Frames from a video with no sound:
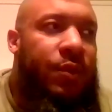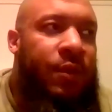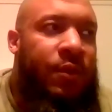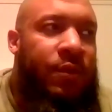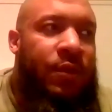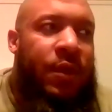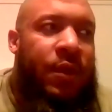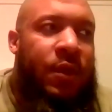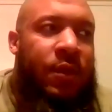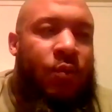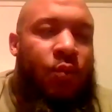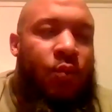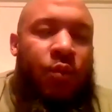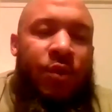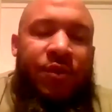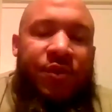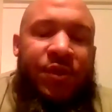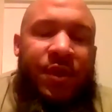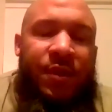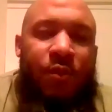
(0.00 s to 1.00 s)

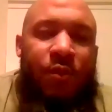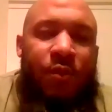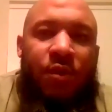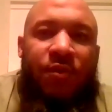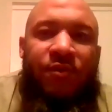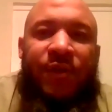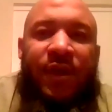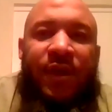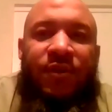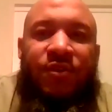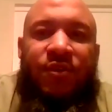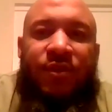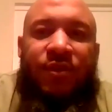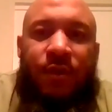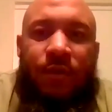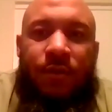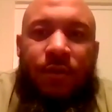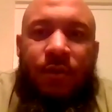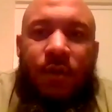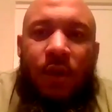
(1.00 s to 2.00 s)
within
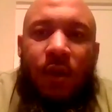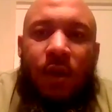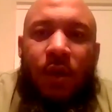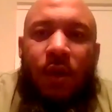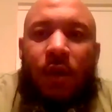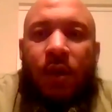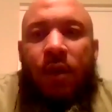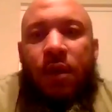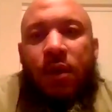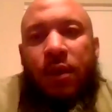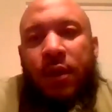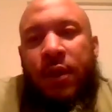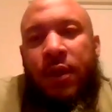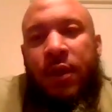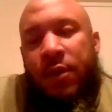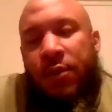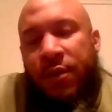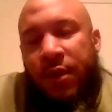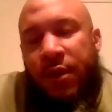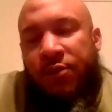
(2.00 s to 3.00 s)
motivation,
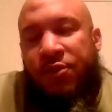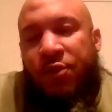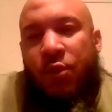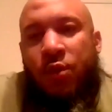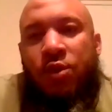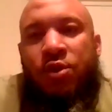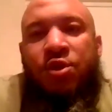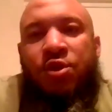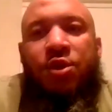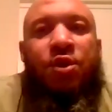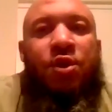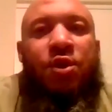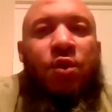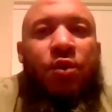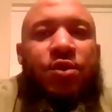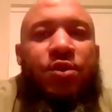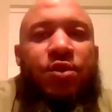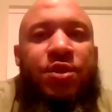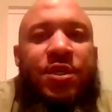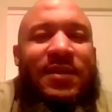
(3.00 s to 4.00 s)
gearing it towards your
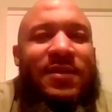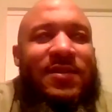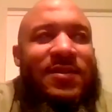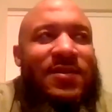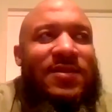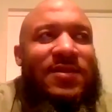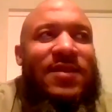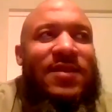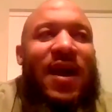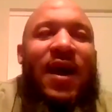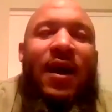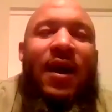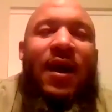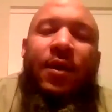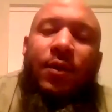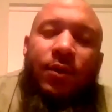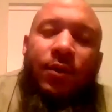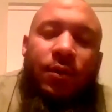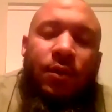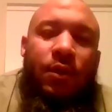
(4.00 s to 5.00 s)
coaching
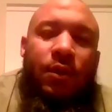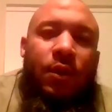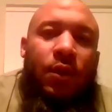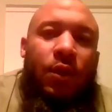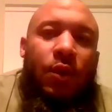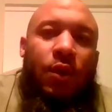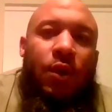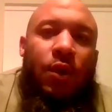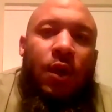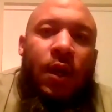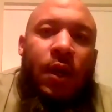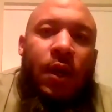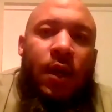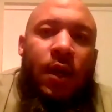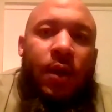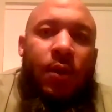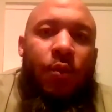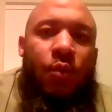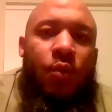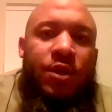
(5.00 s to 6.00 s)
style.
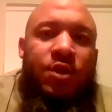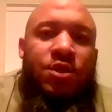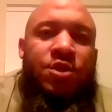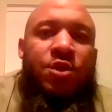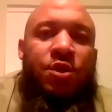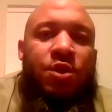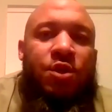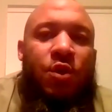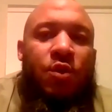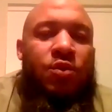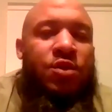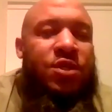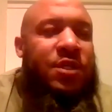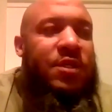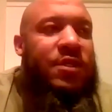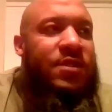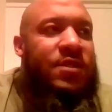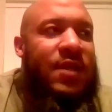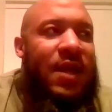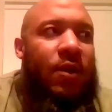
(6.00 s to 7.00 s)
What is your coaching
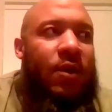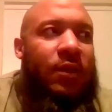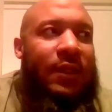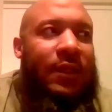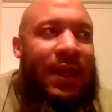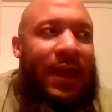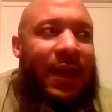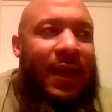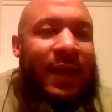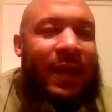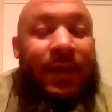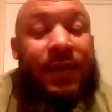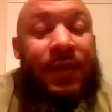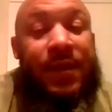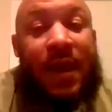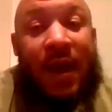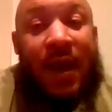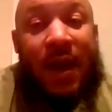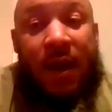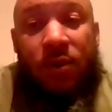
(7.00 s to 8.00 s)
style like
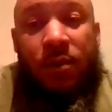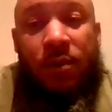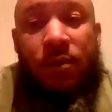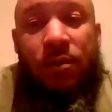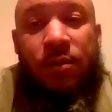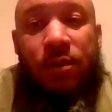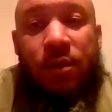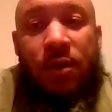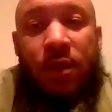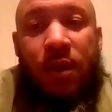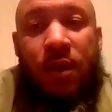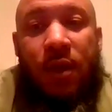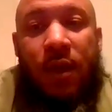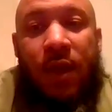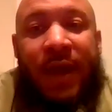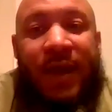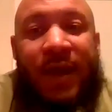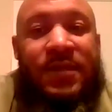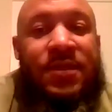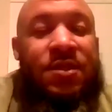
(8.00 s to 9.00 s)
now?
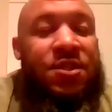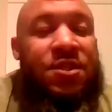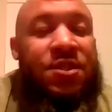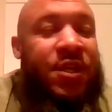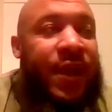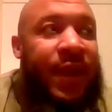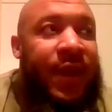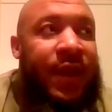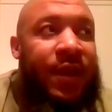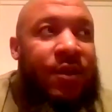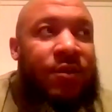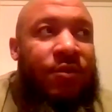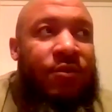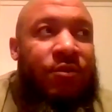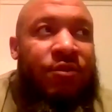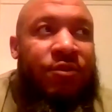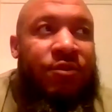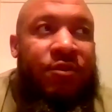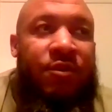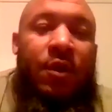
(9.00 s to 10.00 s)
Has it
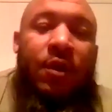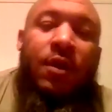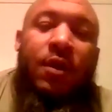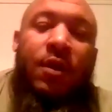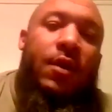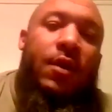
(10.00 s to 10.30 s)
changed